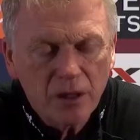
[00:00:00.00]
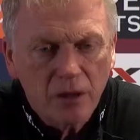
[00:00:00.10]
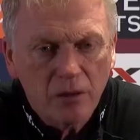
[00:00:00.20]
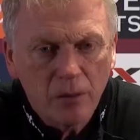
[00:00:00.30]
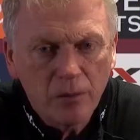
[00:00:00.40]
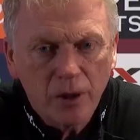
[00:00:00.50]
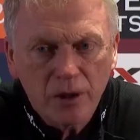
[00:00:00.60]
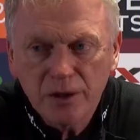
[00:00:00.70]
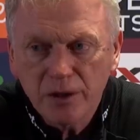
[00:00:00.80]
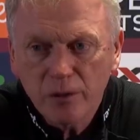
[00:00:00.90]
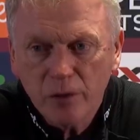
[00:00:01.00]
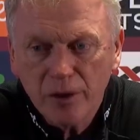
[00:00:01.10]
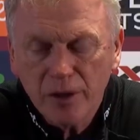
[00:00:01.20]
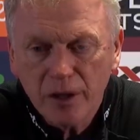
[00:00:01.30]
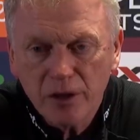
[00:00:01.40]
The club are dealing
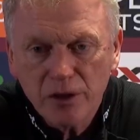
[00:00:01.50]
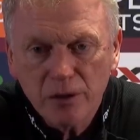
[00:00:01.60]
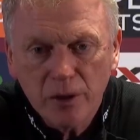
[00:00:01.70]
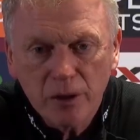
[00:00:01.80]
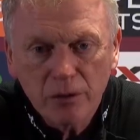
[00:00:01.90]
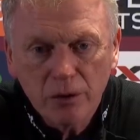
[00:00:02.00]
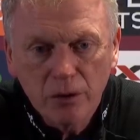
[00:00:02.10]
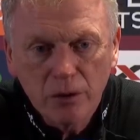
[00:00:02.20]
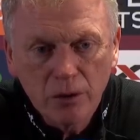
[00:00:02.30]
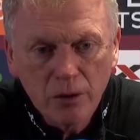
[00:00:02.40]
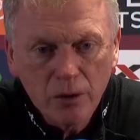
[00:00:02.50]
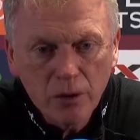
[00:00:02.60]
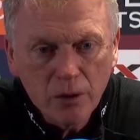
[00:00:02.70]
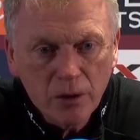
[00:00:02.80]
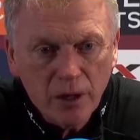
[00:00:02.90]
with it, as you well know.
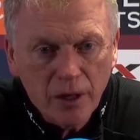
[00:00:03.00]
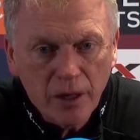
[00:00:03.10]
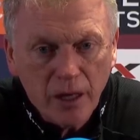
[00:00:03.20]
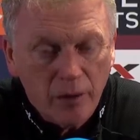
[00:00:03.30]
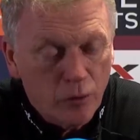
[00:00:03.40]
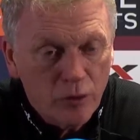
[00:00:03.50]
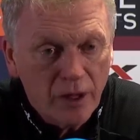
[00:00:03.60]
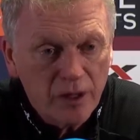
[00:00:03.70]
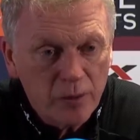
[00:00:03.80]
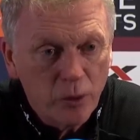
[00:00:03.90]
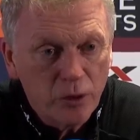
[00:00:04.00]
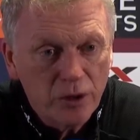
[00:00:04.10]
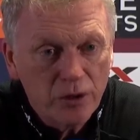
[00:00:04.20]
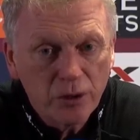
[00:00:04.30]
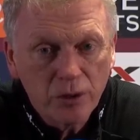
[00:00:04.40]
I've already
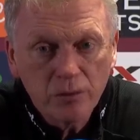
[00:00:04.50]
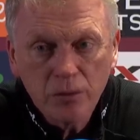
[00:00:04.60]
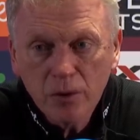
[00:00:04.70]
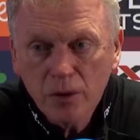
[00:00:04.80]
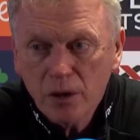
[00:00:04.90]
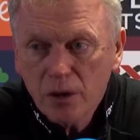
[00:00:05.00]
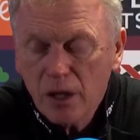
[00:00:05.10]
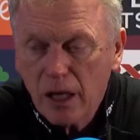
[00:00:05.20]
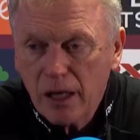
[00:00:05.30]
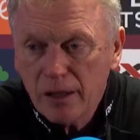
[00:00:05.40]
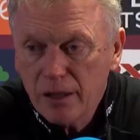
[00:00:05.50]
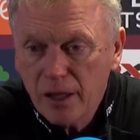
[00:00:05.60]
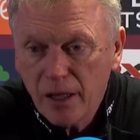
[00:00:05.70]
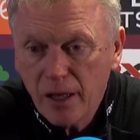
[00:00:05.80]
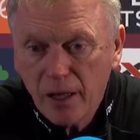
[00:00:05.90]
spoken to them, and
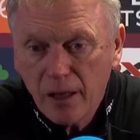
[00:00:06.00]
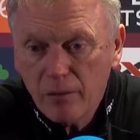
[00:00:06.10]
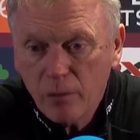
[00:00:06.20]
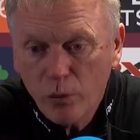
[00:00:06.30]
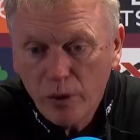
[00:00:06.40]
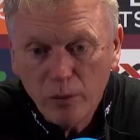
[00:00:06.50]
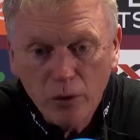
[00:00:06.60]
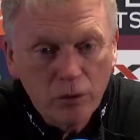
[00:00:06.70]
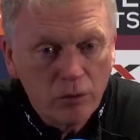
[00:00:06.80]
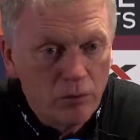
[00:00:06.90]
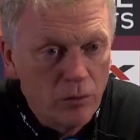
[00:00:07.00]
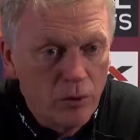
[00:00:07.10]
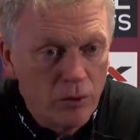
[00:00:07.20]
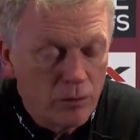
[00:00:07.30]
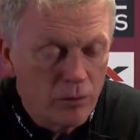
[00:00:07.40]
we'll
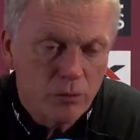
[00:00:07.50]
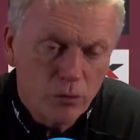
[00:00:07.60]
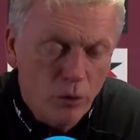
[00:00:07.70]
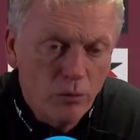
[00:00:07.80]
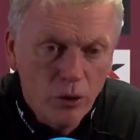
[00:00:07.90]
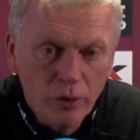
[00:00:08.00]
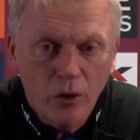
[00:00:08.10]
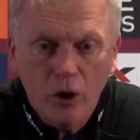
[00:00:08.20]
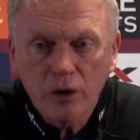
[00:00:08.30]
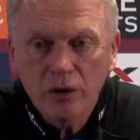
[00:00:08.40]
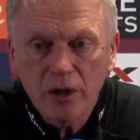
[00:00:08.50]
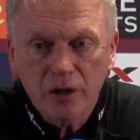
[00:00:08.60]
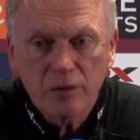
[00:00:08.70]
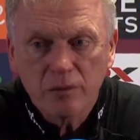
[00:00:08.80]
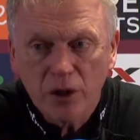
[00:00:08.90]
move on
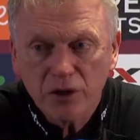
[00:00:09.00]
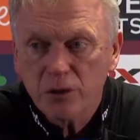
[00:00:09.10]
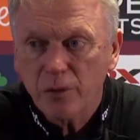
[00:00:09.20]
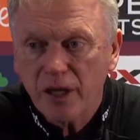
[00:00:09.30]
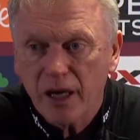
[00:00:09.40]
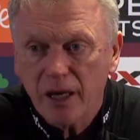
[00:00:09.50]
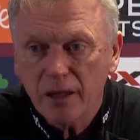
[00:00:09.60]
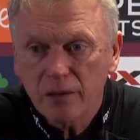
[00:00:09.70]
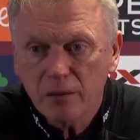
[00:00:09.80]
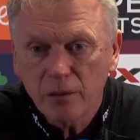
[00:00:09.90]
as much as we can.